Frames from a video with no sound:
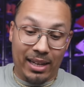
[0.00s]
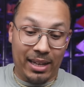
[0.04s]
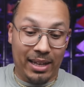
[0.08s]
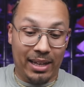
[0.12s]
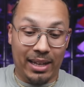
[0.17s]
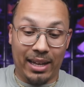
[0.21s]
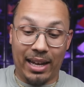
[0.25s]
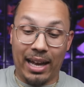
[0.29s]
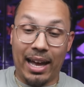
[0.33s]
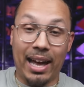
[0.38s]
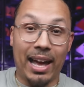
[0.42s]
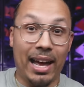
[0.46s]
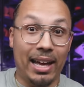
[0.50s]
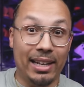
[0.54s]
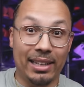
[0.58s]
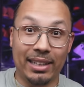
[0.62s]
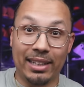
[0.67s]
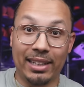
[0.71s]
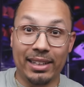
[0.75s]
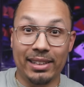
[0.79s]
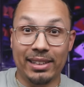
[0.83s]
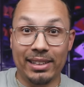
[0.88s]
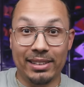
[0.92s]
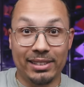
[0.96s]
I had to
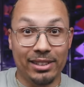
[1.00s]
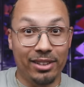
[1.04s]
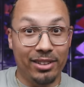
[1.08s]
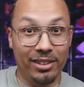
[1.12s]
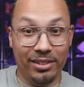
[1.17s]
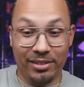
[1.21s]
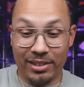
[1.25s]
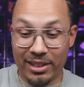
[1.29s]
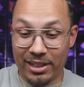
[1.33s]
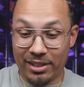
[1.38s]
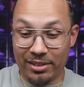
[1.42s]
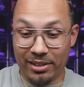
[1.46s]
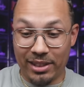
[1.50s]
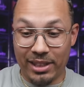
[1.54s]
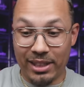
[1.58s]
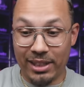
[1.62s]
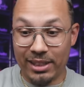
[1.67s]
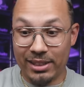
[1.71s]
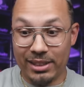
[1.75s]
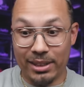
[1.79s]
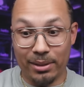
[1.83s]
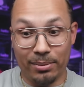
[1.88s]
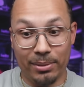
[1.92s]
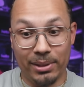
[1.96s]
get these. I don't even got no
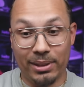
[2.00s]
kids yet,